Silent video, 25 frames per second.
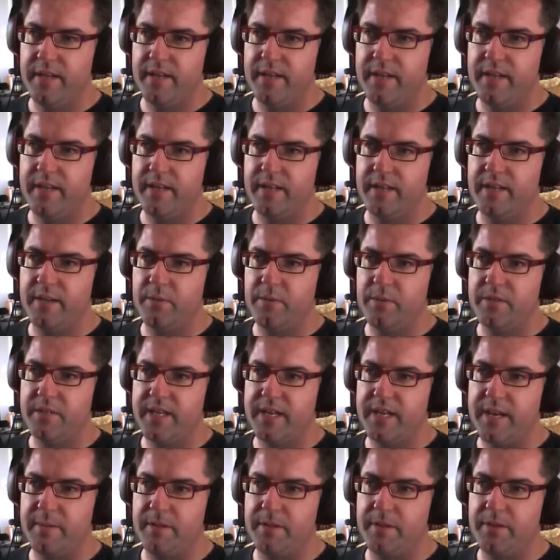There was a
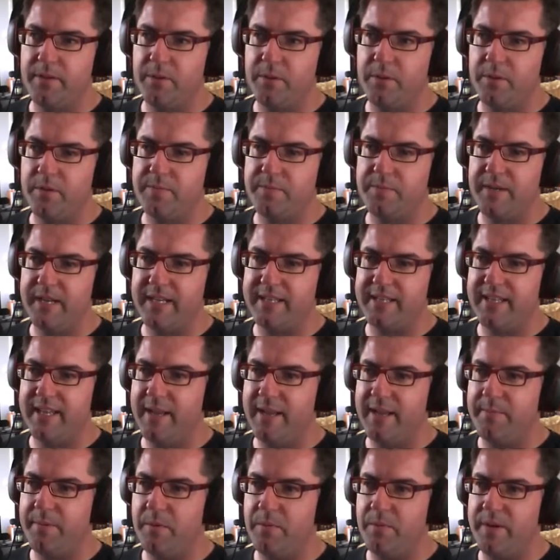couple of doors back
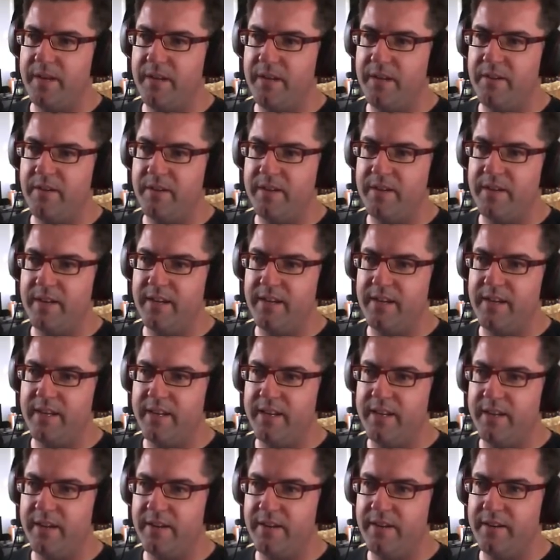there, but we're not going to
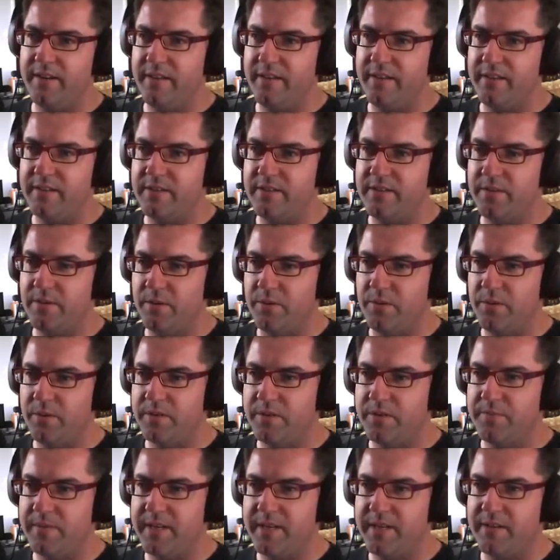go to those
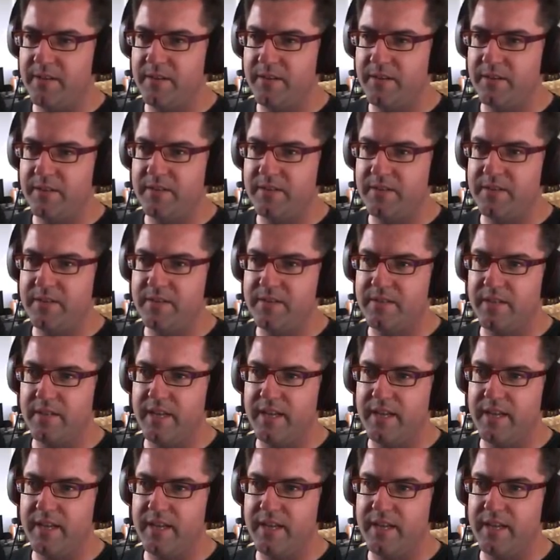doors because